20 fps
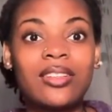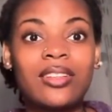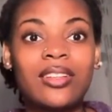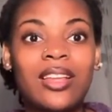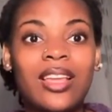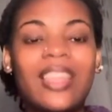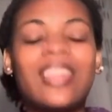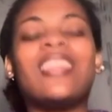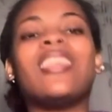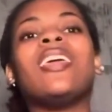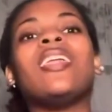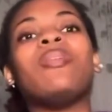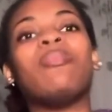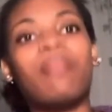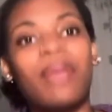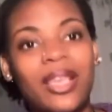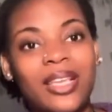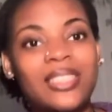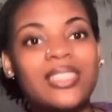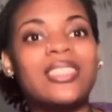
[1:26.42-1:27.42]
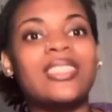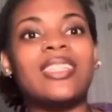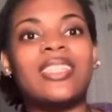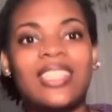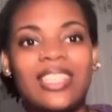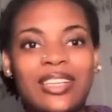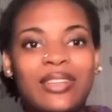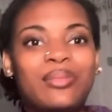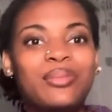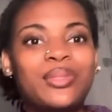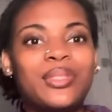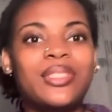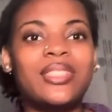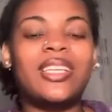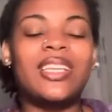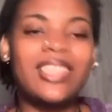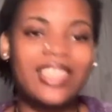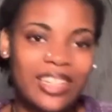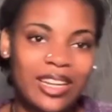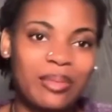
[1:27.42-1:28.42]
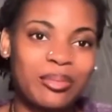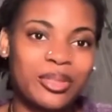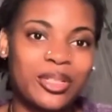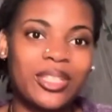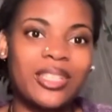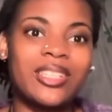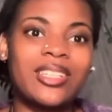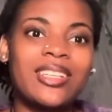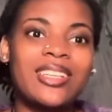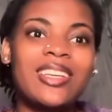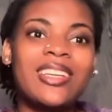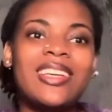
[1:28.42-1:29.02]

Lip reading: and then make sleeves and then I'm done.